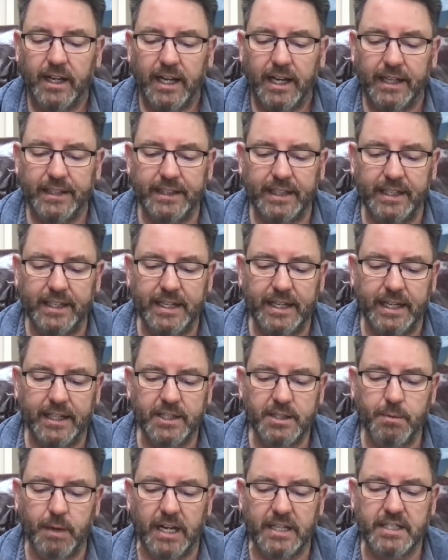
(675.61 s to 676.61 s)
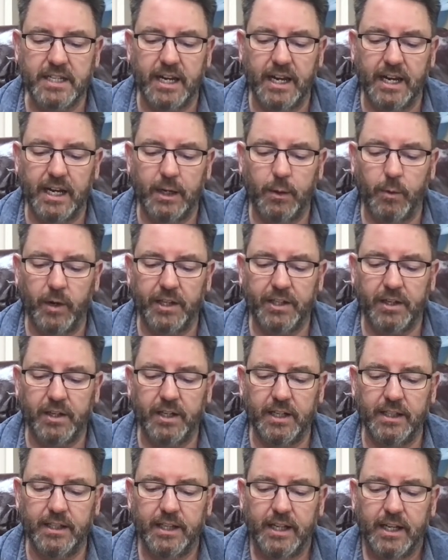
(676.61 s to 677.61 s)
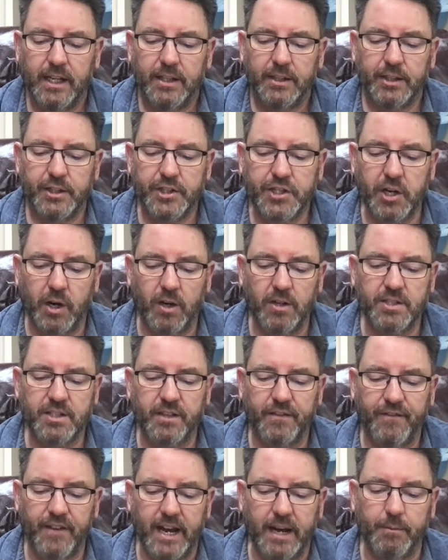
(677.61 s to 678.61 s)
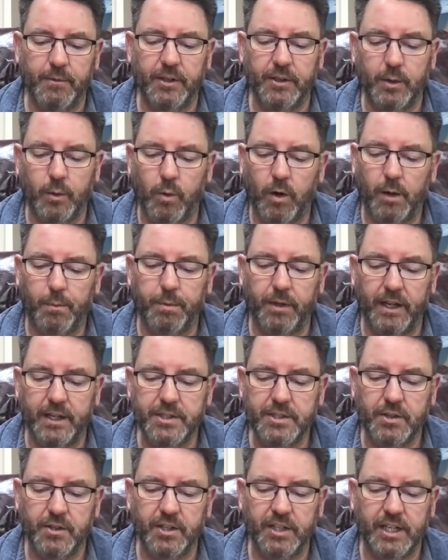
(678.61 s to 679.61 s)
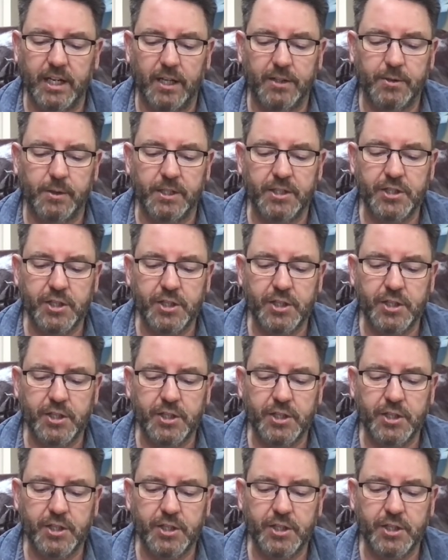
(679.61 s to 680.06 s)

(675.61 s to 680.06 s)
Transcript: And then he ends by saying, whether in the church, the family, the workplace, or the country,